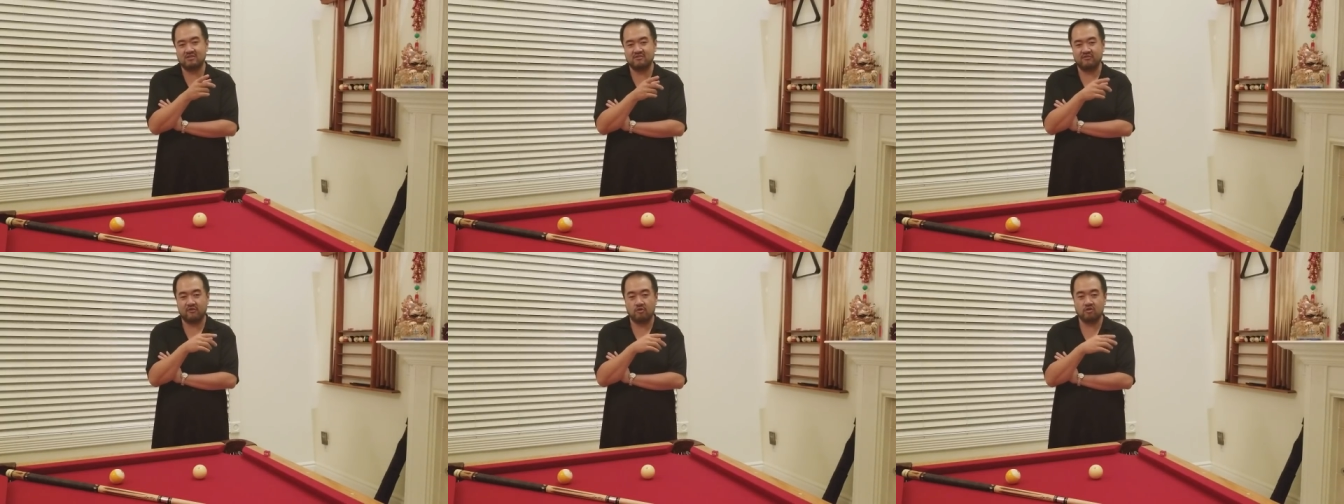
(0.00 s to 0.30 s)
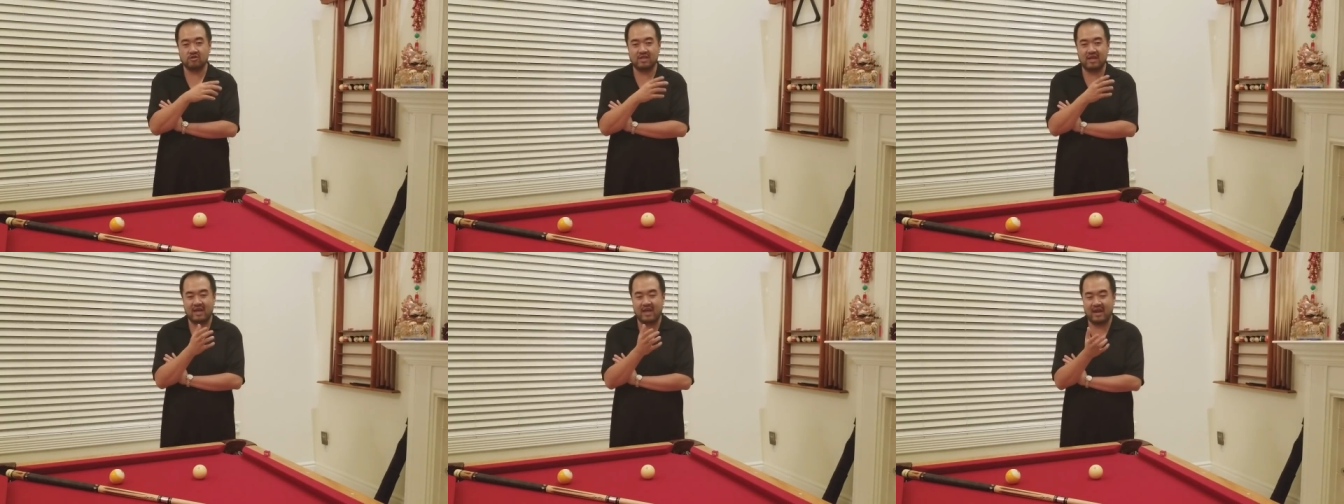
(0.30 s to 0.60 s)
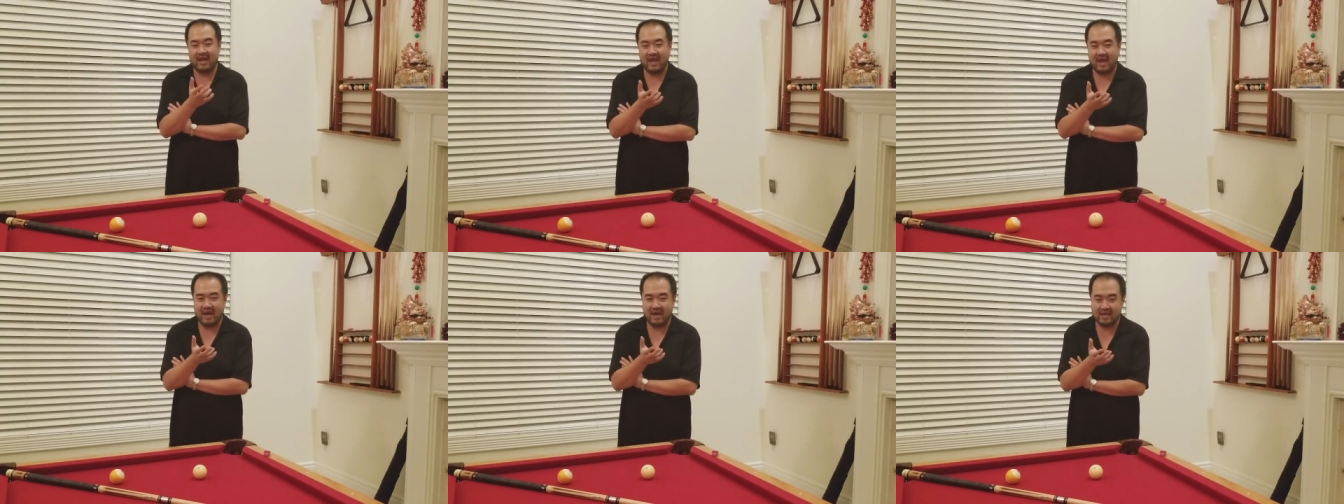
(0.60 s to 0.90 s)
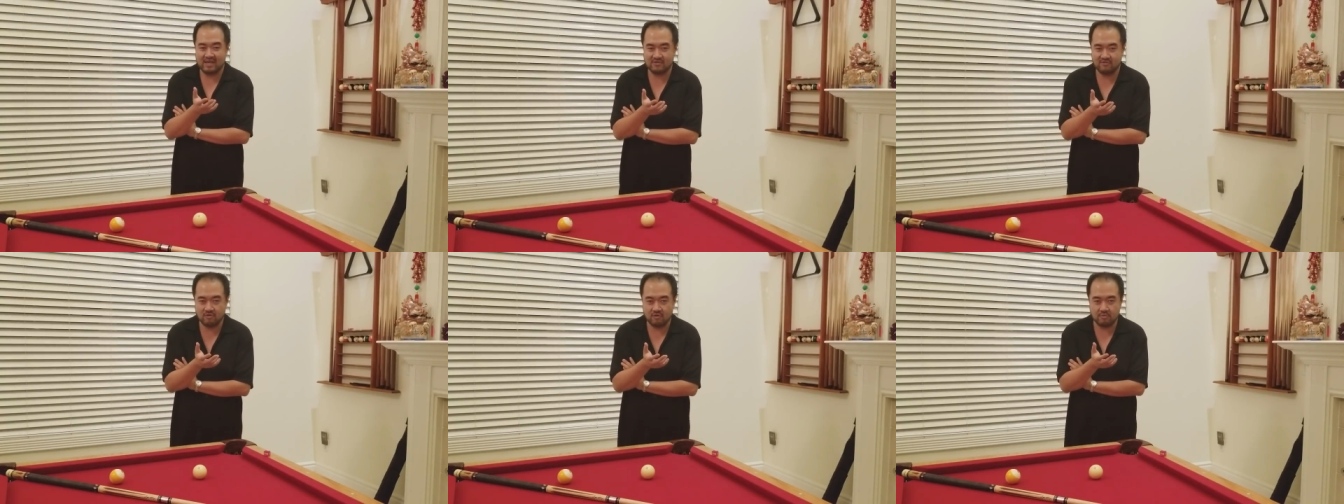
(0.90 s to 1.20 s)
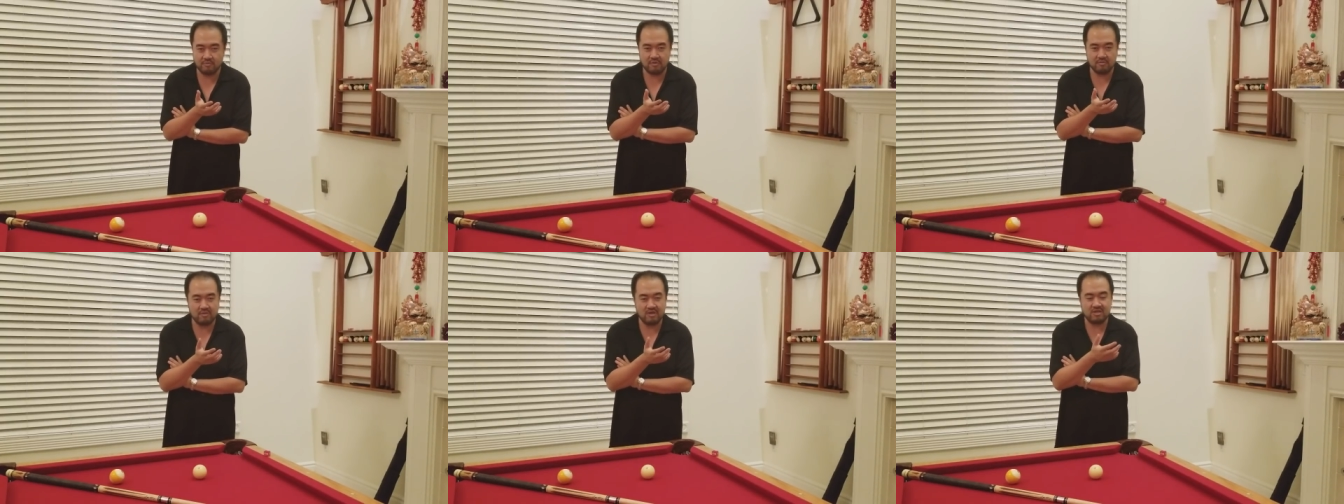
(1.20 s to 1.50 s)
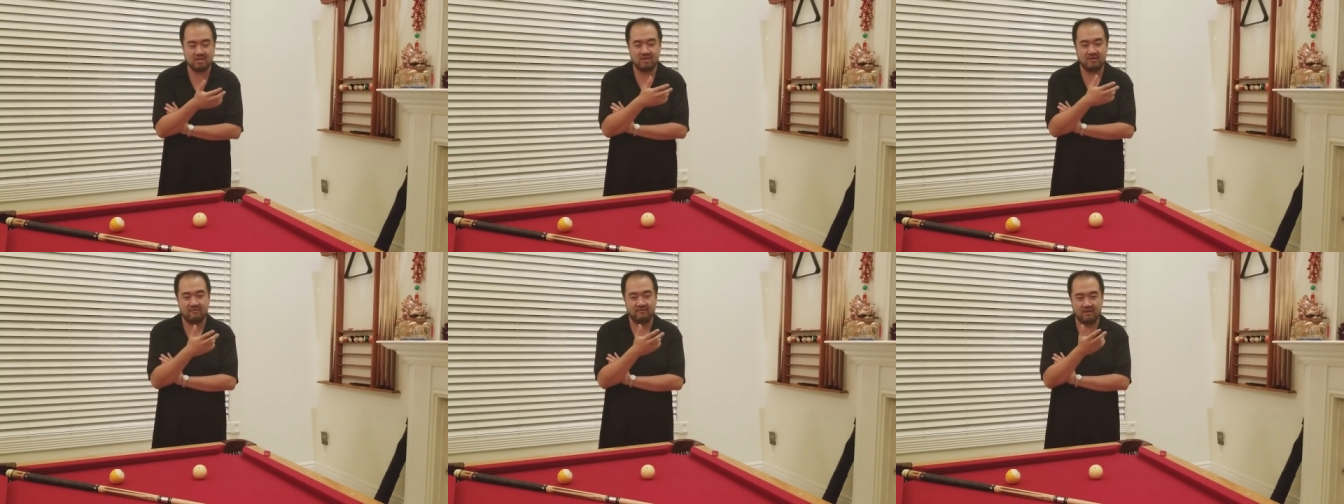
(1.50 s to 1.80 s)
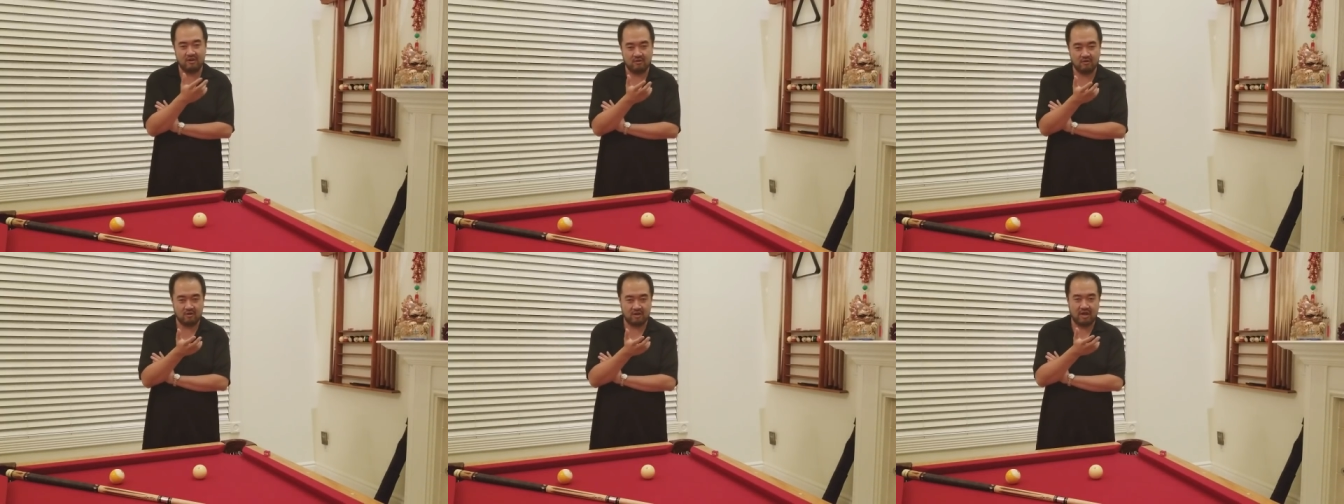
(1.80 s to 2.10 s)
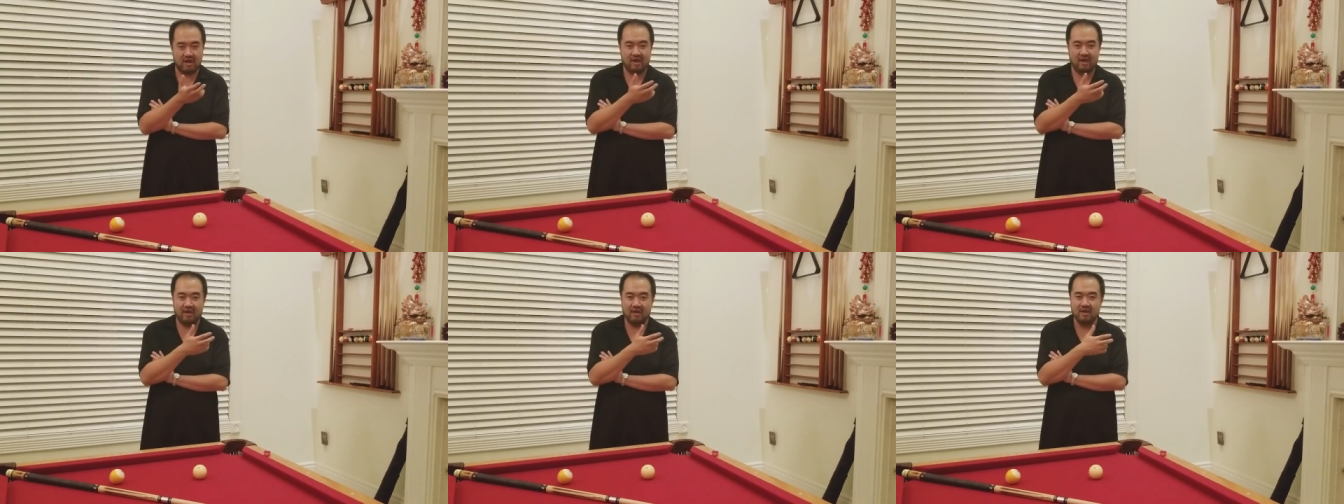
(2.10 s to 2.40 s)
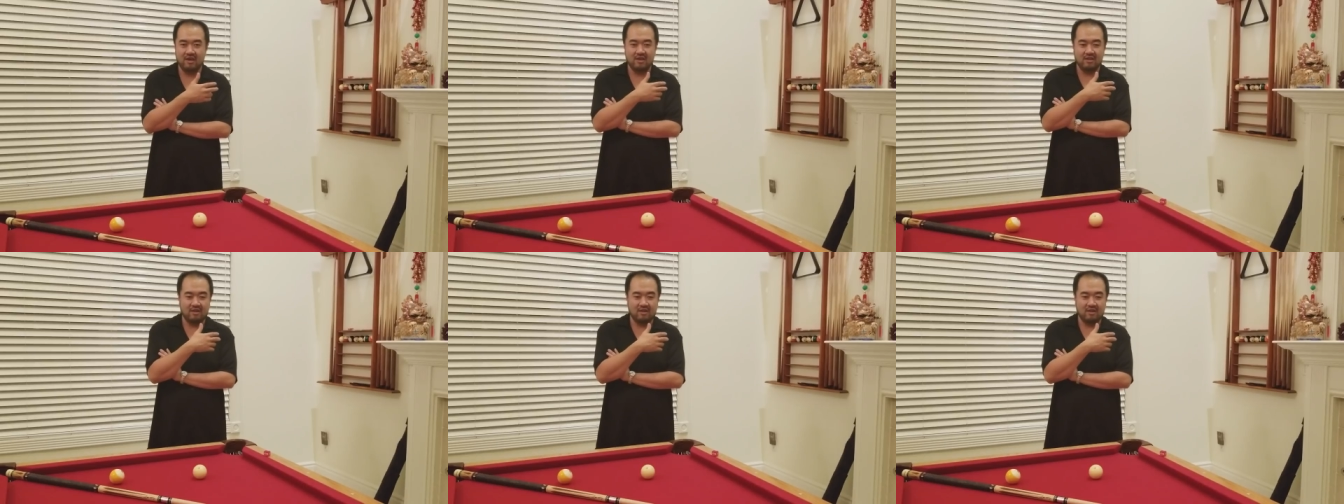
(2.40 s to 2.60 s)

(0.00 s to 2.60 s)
Of course, I got to ask for permission that they're okay,